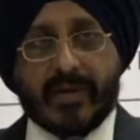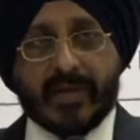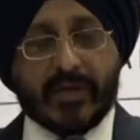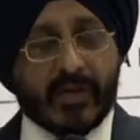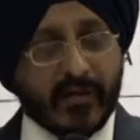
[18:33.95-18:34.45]

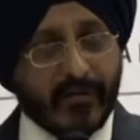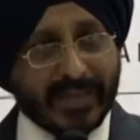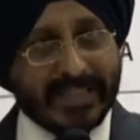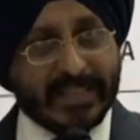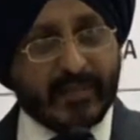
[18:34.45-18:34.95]
The
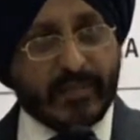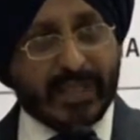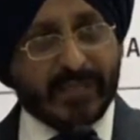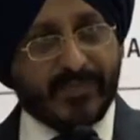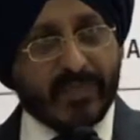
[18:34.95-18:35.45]
conference
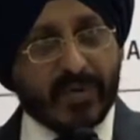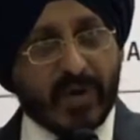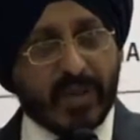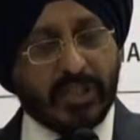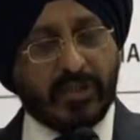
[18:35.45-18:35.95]
was
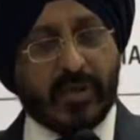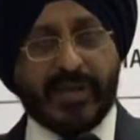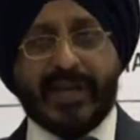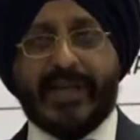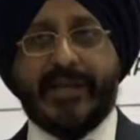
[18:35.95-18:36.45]
not
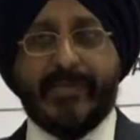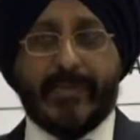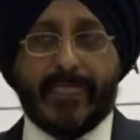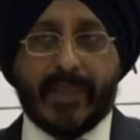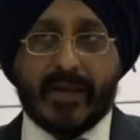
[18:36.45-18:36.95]
only
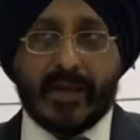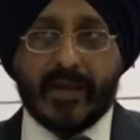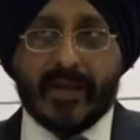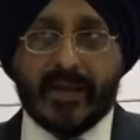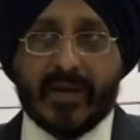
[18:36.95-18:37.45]

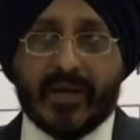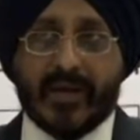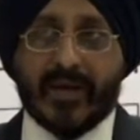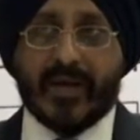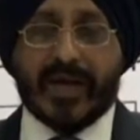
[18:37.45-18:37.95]

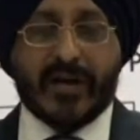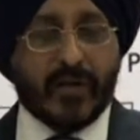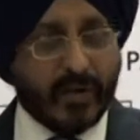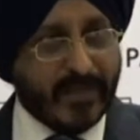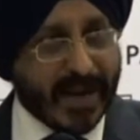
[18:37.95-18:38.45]
a
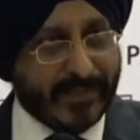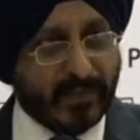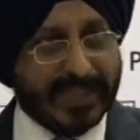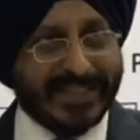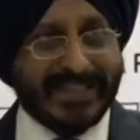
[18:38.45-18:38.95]
roadmap to
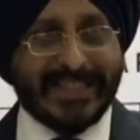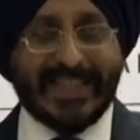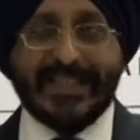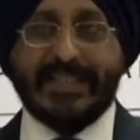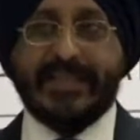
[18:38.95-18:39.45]
the
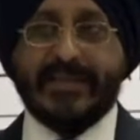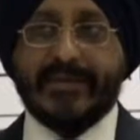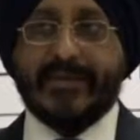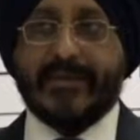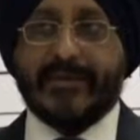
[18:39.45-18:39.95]
success,
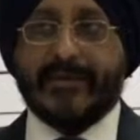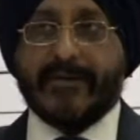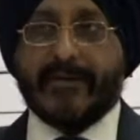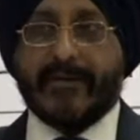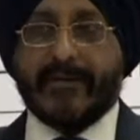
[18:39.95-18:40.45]

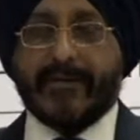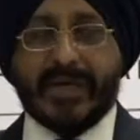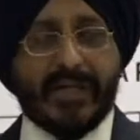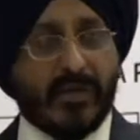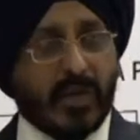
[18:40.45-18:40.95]

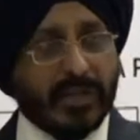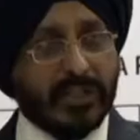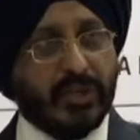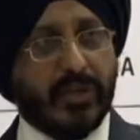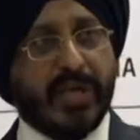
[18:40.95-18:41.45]
but it
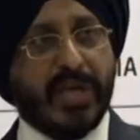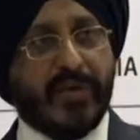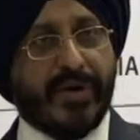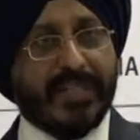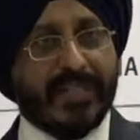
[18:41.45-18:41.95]
also
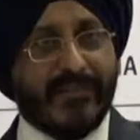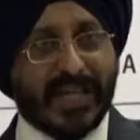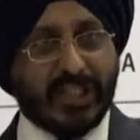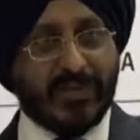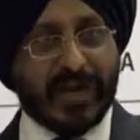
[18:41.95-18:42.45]
increased the
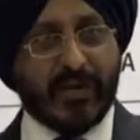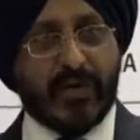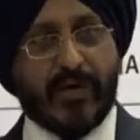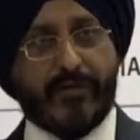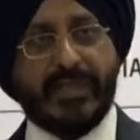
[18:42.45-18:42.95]
benchmark
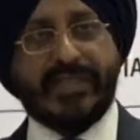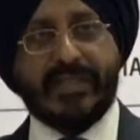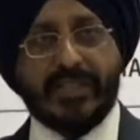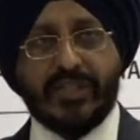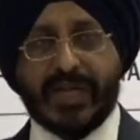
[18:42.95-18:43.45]
of
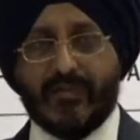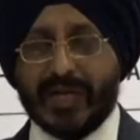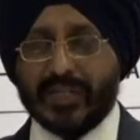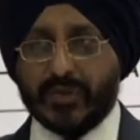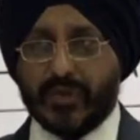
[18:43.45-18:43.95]
research. And we
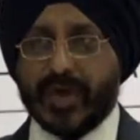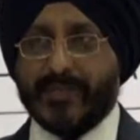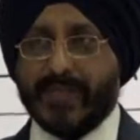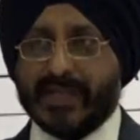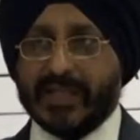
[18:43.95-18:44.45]
are so
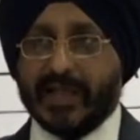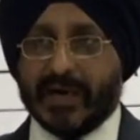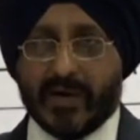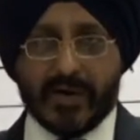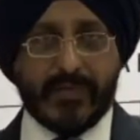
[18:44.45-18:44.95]
happy that
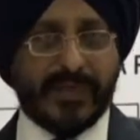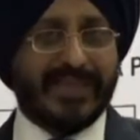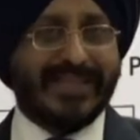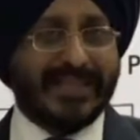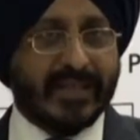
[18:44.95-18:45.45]
along with
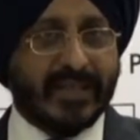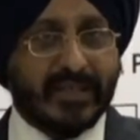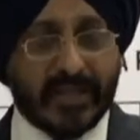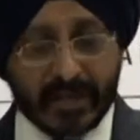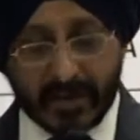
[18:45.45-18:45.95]
the research,
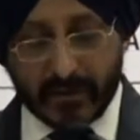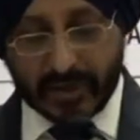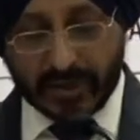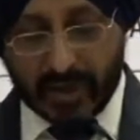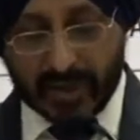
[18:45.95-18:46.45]
we
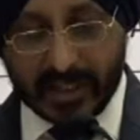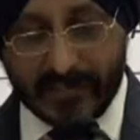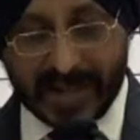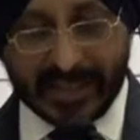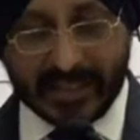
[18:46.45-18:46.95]
saw the
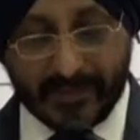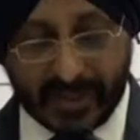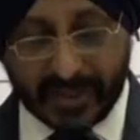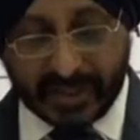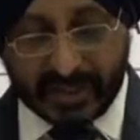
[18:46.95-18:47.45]

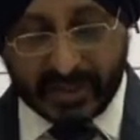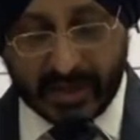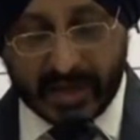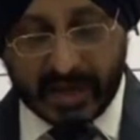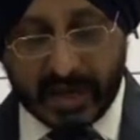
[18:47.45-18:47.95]
participation
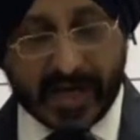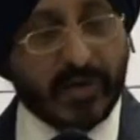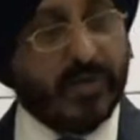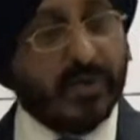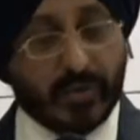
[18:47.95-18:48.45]
and
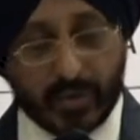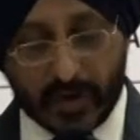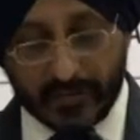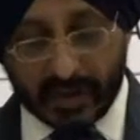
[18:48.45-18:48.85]
who's who of the